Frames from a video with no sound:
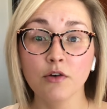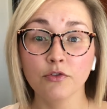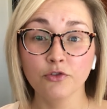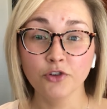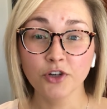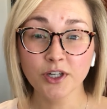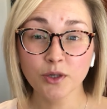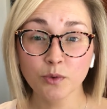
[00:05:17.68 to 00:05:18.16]

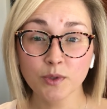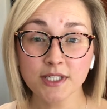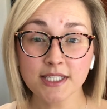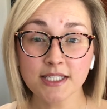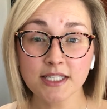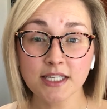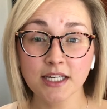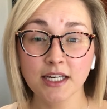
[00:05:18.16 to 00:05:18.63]

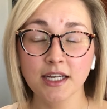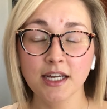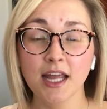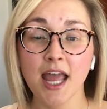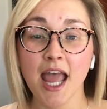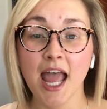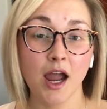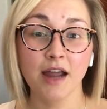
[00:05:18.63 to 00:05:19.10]
frequency.
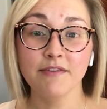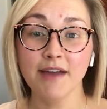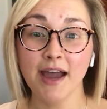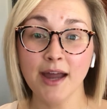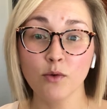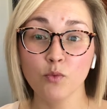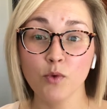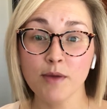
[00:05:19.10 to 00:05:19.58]
I've
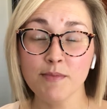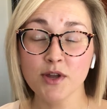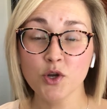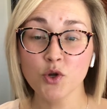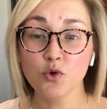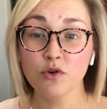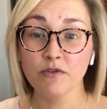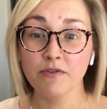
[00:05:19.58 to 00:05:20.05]
had women
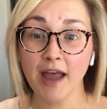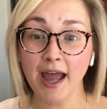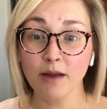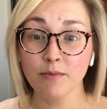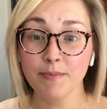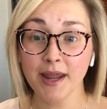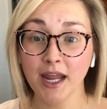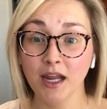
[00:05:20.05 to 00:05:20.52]
who have
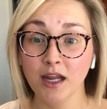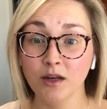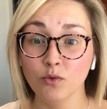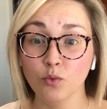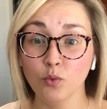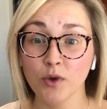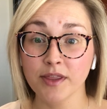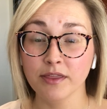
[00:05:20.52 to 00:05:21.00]
had
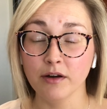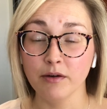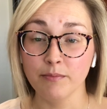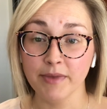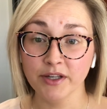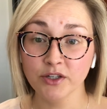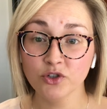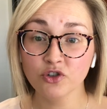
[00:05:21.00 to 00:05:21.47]
pain with their
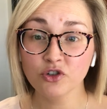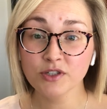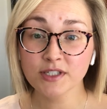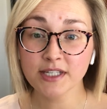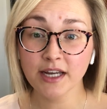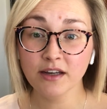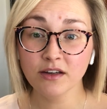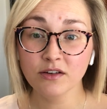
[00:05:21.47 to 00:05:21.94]
menstrual
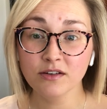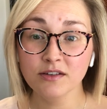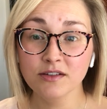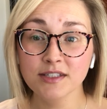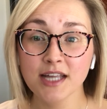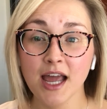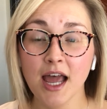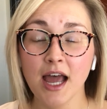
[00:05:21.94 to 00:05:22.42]

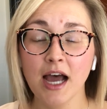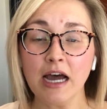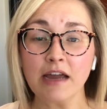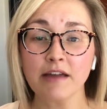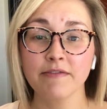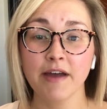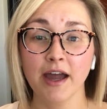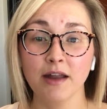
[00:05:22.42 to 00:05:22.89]
cycles.
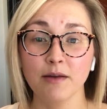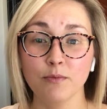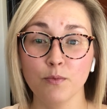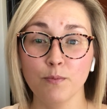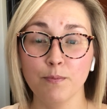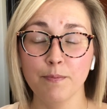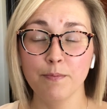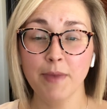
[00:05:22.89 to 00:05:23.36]
I've had
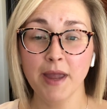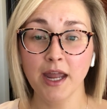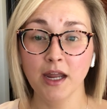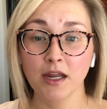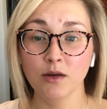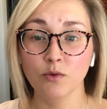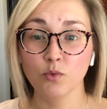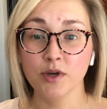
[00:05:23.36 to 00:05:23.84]

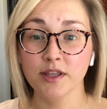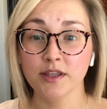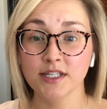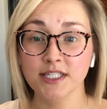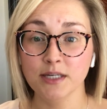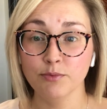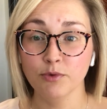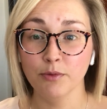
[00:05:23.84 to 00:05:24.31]
pain with
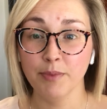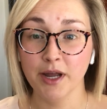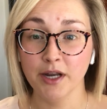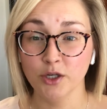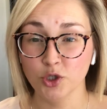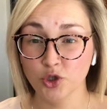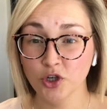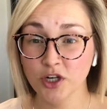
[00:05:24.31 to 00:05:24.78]
deeper
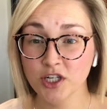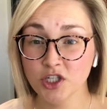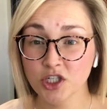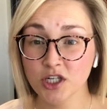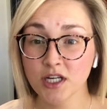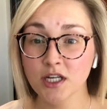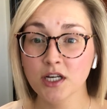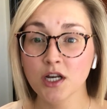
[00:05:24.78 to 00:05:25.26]

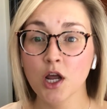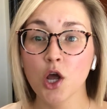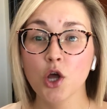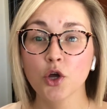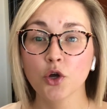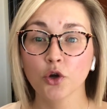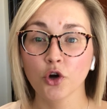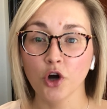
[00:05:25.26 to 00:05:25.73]
penetration,
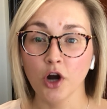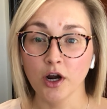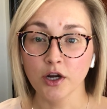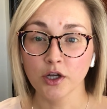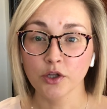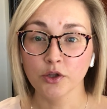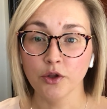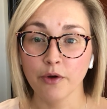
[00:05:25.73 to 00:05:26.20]

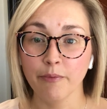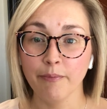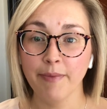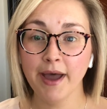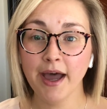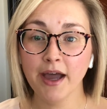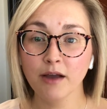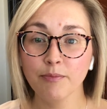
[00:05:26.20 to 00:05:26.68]
chronic low
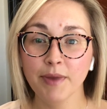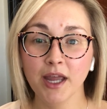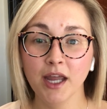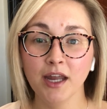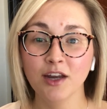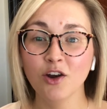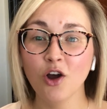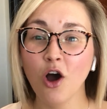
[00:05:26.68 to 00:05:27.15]
back
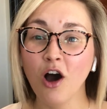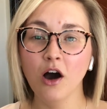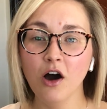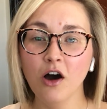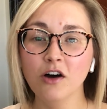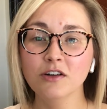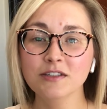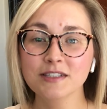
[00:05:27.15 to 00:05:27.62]
pain,
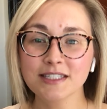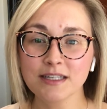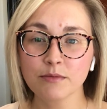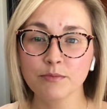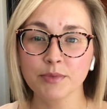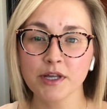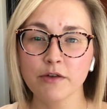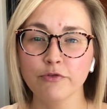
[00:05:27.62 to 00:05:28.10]
all
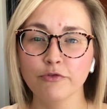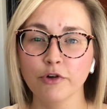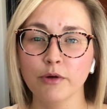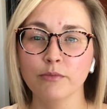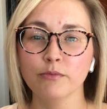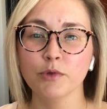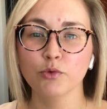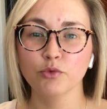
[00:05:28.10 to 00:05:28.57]
simply
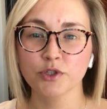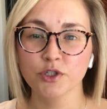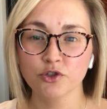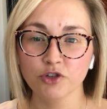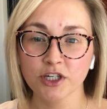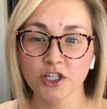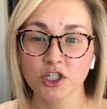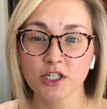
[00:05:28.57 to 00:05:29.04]
from
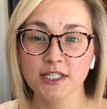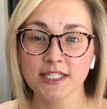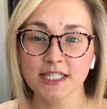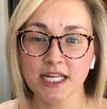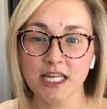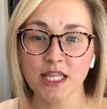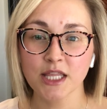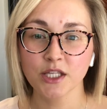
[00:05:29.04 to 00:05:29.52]
restrictions
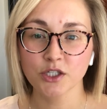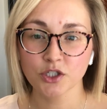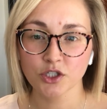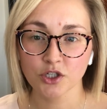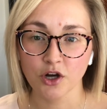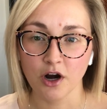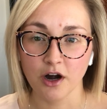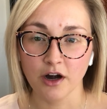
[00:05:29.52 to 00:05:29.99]
in the
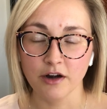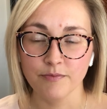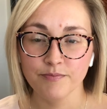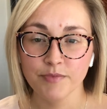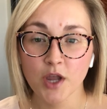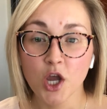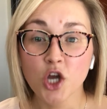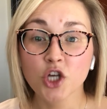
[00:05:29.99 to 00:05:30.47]
scar.
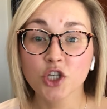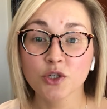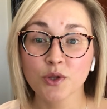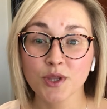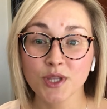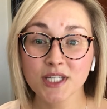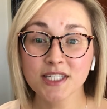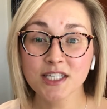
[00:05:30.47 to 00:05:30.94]
So
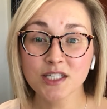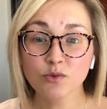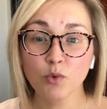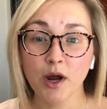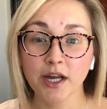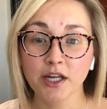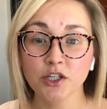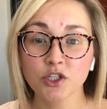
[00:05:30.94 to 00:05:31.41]
this is
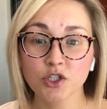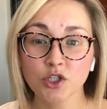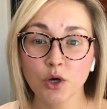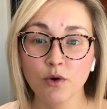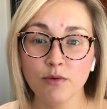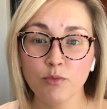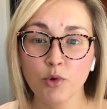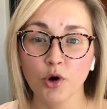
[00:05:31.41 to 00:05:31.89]
why it's
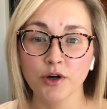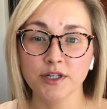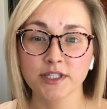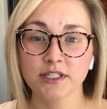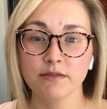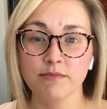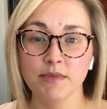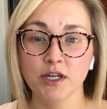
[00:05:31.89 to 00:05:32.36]
so important
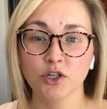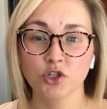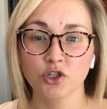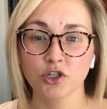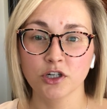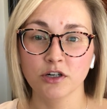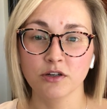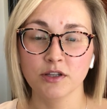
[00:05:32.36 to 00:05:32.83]
to make
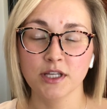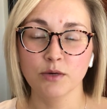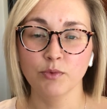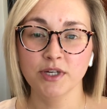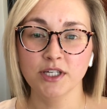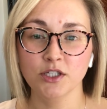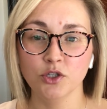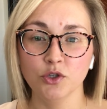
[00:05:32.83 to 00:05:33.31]
sure that
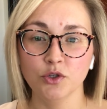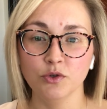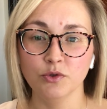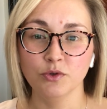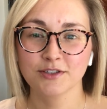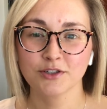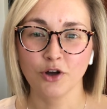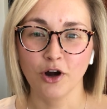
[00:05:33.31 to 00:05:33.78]
we
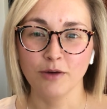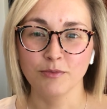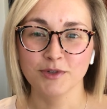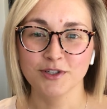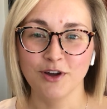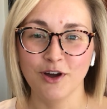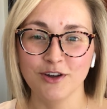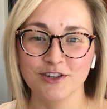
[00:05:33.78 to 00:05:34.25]
do scar
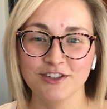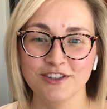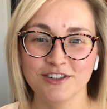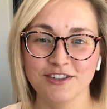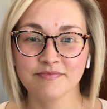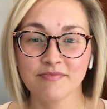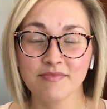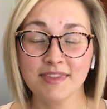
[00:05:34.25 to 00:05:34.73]
massage.
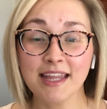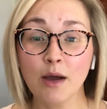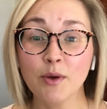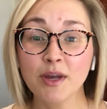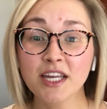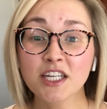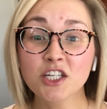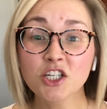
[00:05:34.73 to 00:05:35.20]

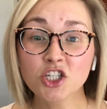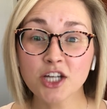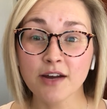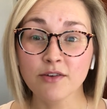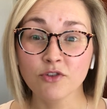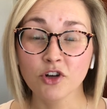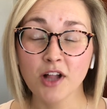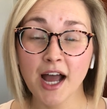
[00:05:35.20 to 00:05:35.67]
Now, in
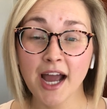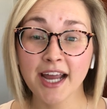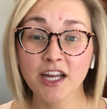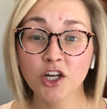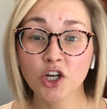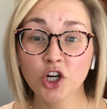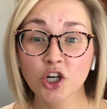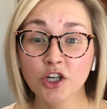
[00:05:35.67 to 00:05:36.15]
general, I
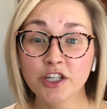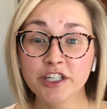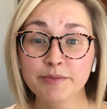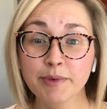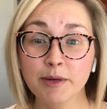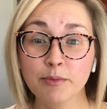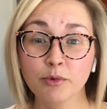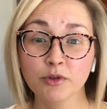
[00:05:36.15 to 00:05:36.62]
encourage
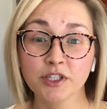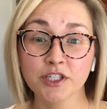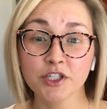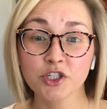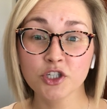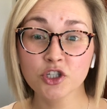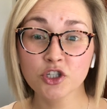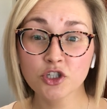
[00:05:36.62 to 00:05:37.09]
people to
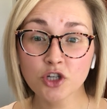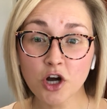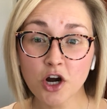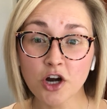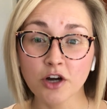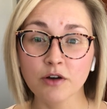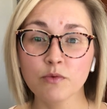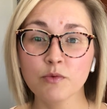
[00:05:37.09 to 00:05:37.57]

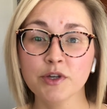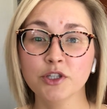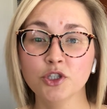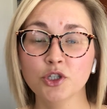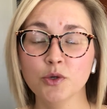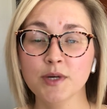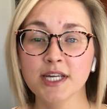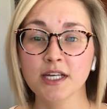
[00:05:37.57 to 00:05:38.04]
start with
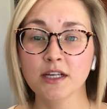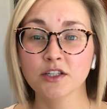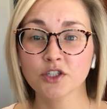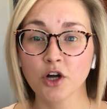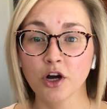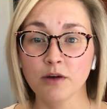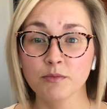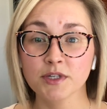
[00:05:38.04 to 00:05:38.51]
doing
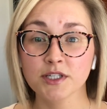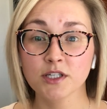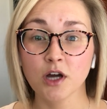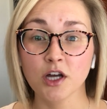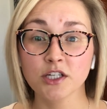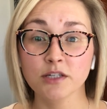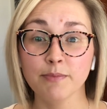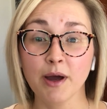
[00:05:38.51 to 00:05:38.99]
scar
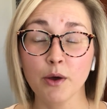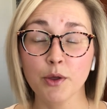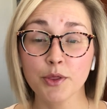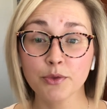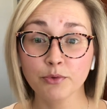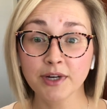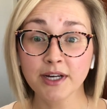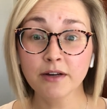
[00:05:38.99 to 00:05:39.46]
massage
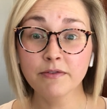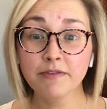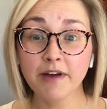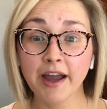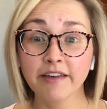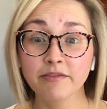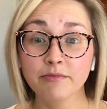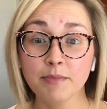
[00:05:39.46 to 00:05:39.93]
about 3 to
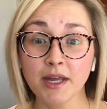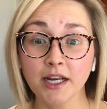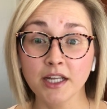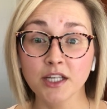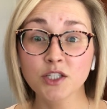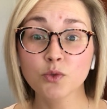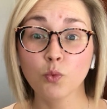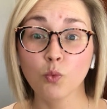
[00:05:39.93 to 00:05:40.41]
5
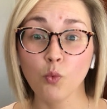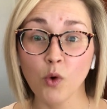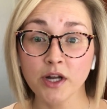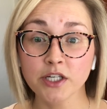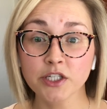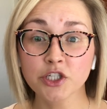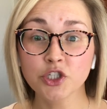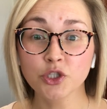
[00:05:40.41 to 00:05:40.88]
minutes,
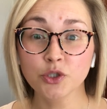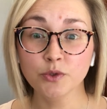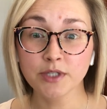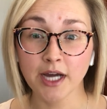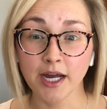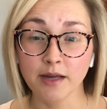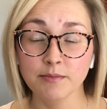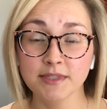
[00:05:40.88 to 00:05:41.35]
1 to 2
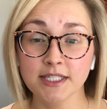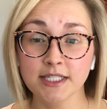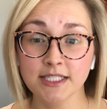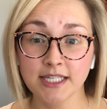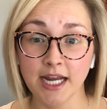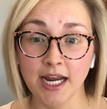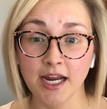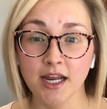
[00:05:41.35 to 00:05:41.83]
times a
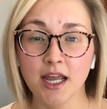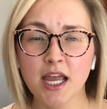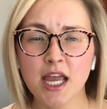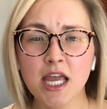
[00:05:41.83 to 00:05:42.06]
day.